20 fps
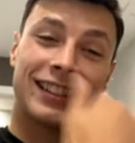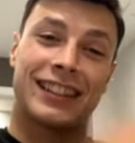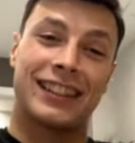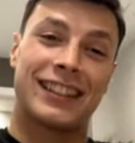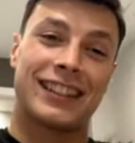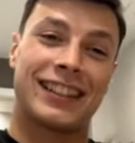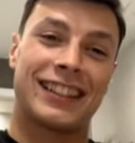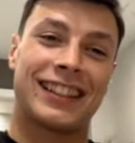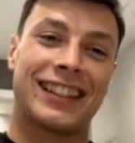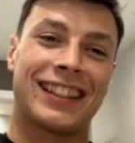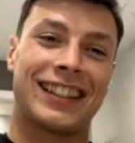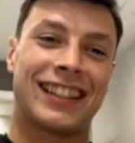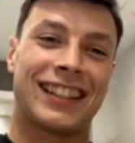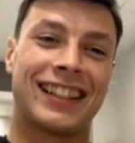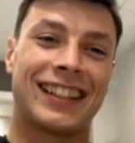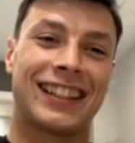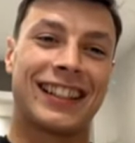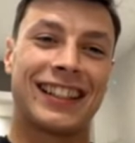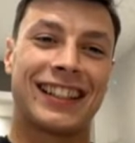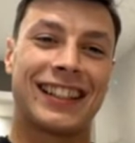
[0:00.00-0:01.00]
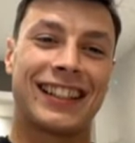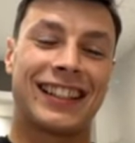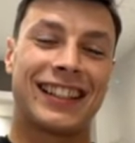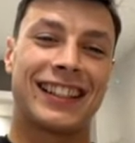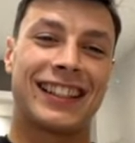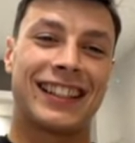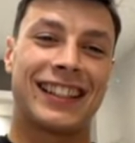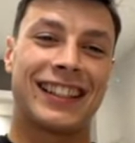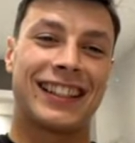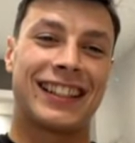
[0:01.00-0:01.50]

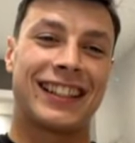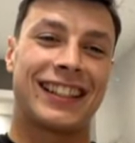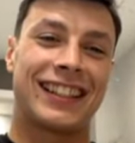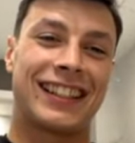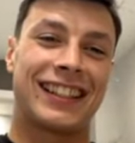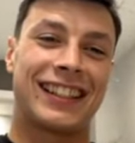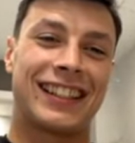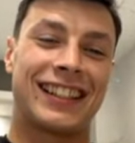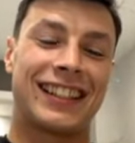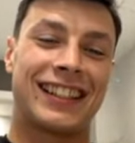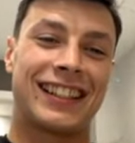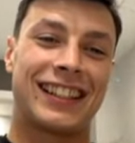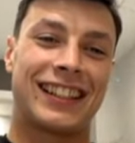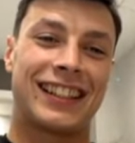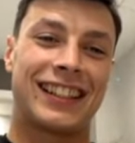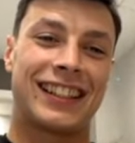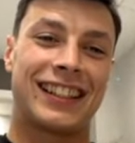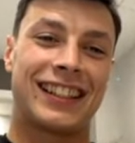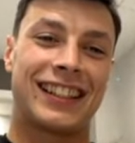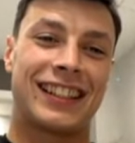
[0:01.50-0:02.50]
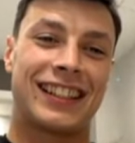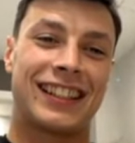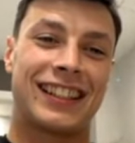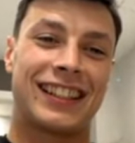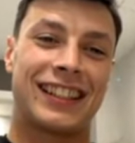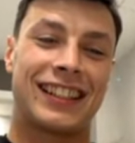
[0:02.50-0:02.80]
(silent)